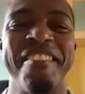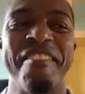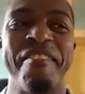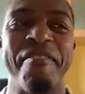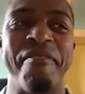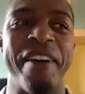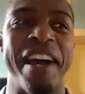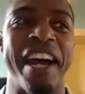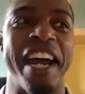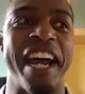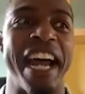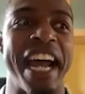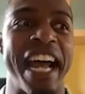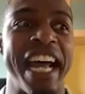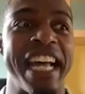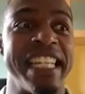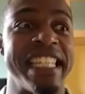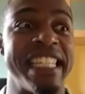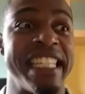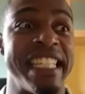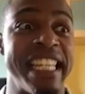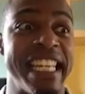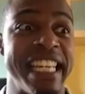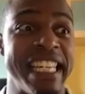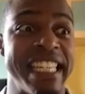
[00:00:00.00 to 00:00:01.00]

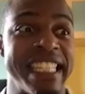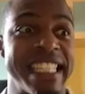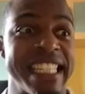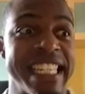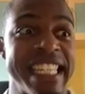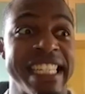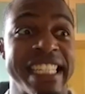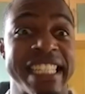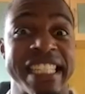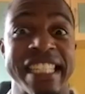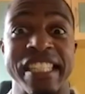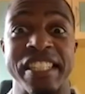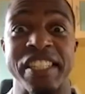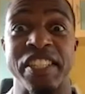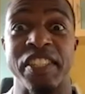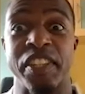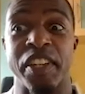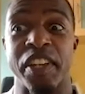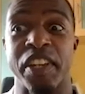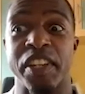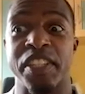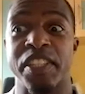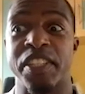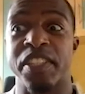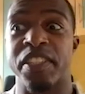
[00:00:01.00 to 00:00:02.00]
Whereas it's
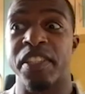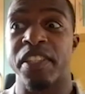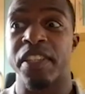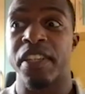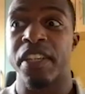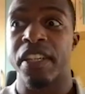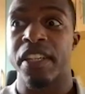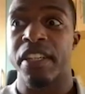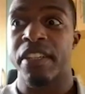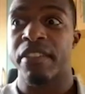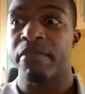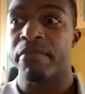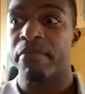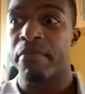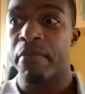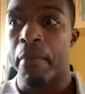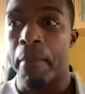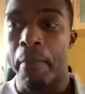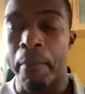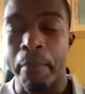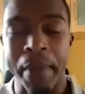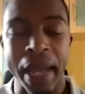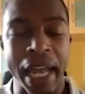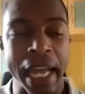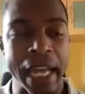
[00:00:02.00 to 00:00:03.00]
just
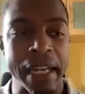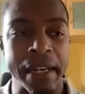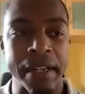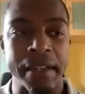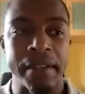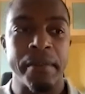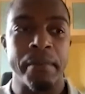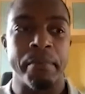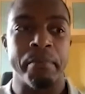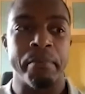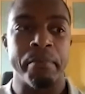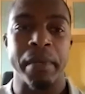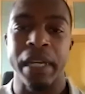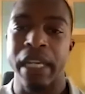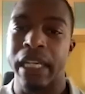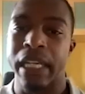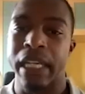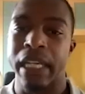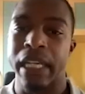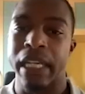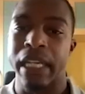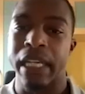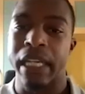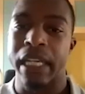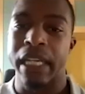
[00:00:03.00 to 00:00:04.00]
men being
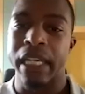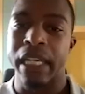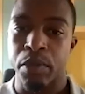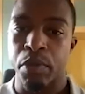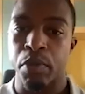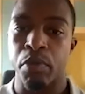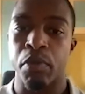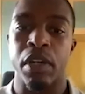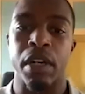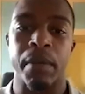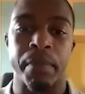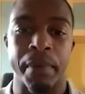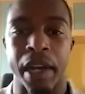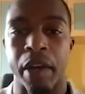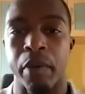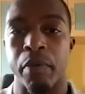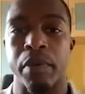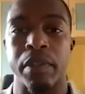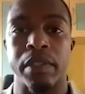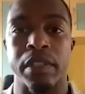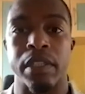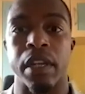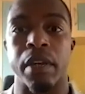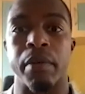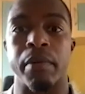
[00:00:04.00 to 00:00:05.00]
able to talk about
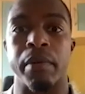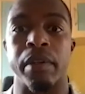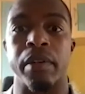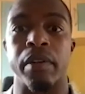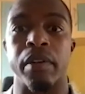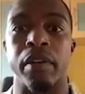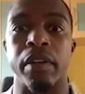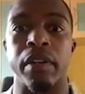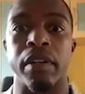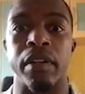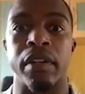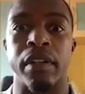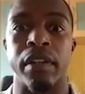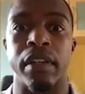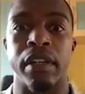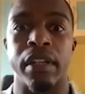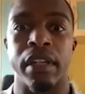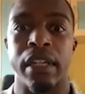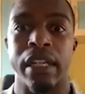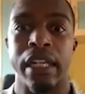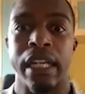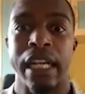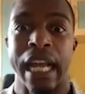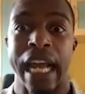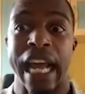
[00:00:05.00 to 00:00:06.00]
what's going on
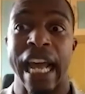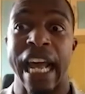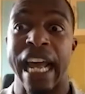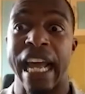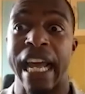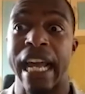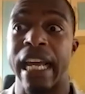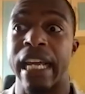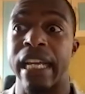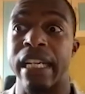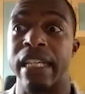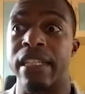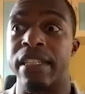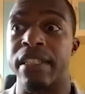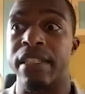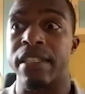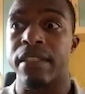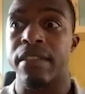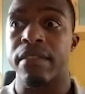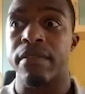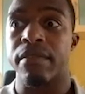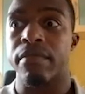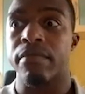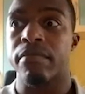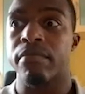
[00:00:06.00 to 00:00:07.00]
and,
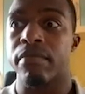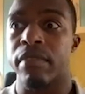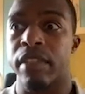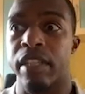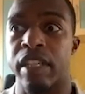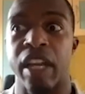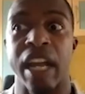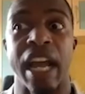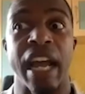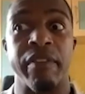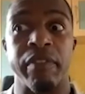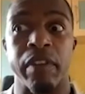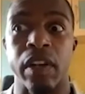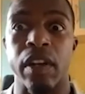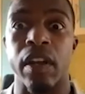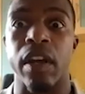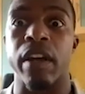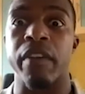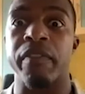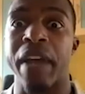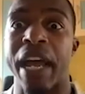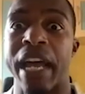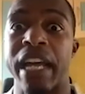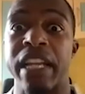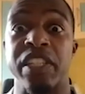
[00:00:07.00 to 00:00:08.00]
have a
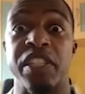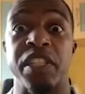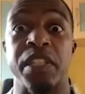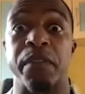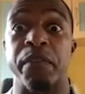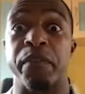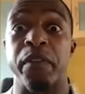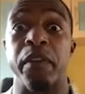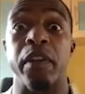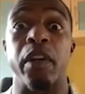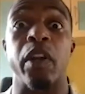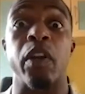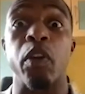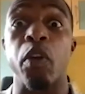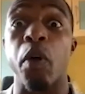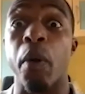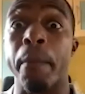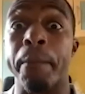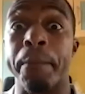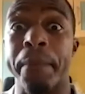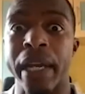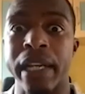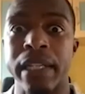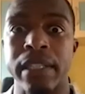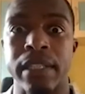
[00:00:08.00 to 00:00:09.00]
laugh and just feel a lot
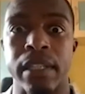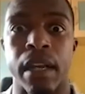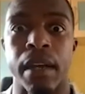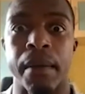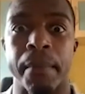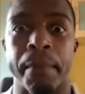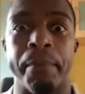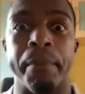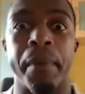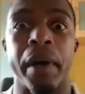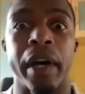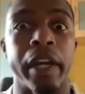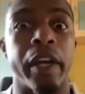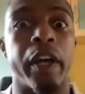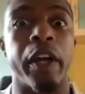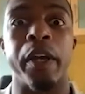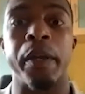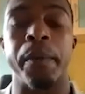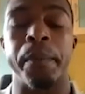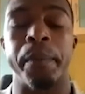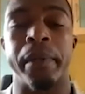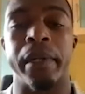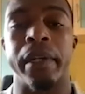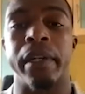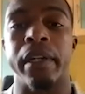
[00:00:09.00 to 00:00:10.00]
better by
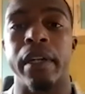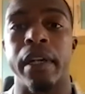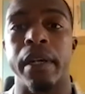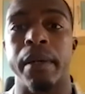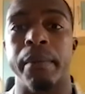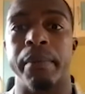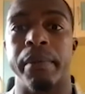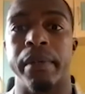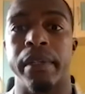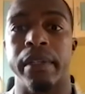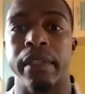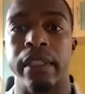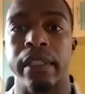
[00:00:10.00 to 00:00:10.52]
opening up.